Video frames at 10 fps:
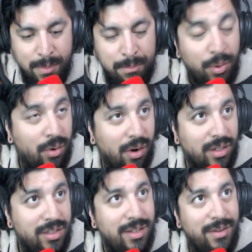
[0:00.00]
blue
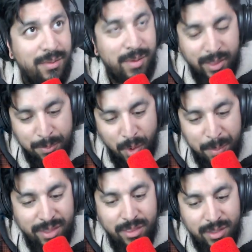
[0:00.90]
cards. At the
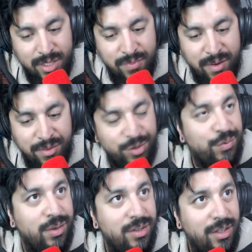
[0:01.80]
moment, it's very
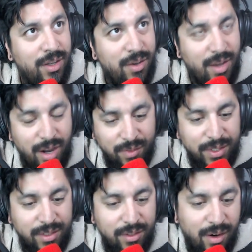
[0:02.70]
useful. I love
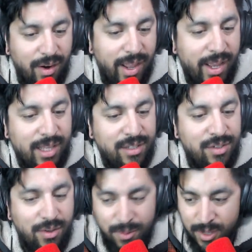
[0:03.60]
it. All right, guys.
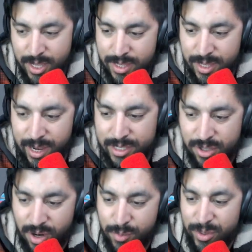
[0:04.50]
So the next
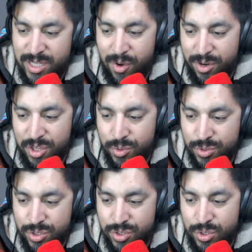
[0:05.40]
card, which I want to
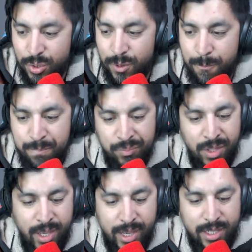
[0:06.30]
use too,
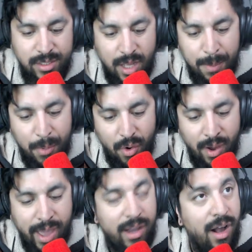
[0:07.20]
is the Boa
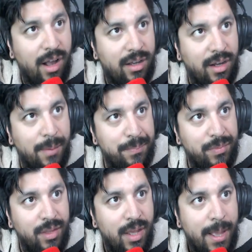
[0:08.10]
Hancock,
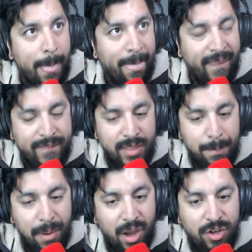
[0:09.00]
the
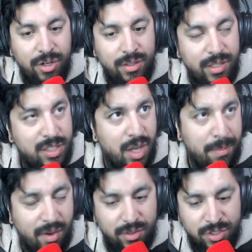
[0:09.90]
blocker. This came
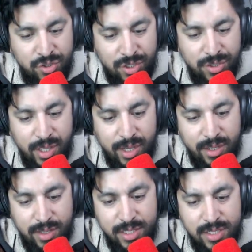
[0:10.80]
out in the structure
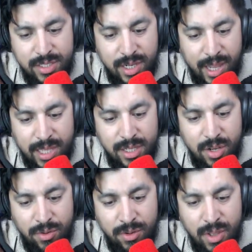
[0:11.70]
deck. This is a nice
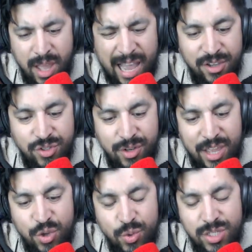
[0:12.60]
little. I used to
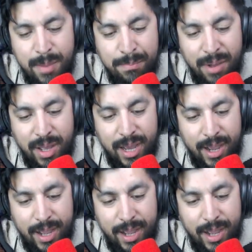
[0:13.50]
not use it, but